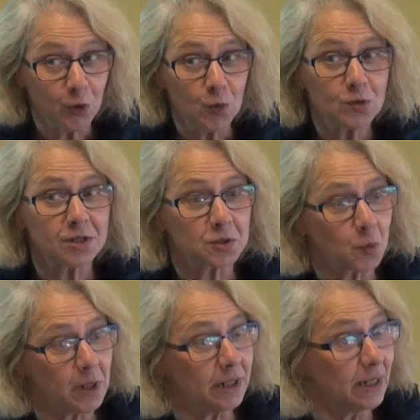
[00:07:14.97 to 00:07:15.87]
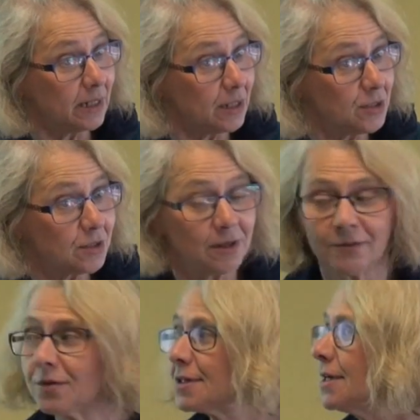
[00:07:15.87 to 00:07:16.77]
use as a way to get into
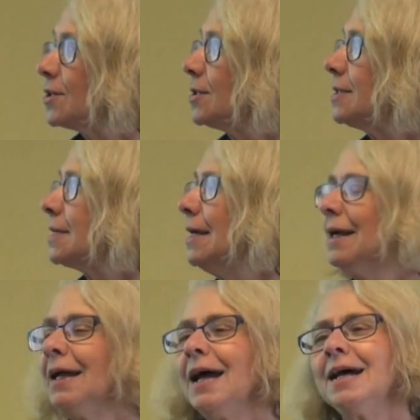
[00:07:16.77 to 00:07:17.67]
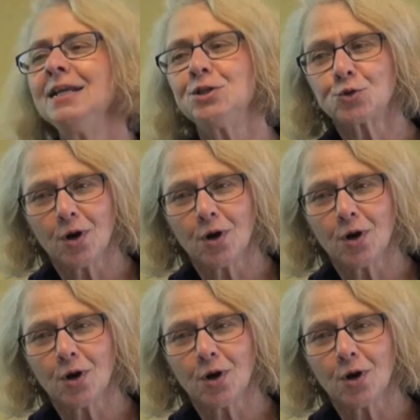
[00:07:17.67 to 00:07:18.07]
conversations, and he's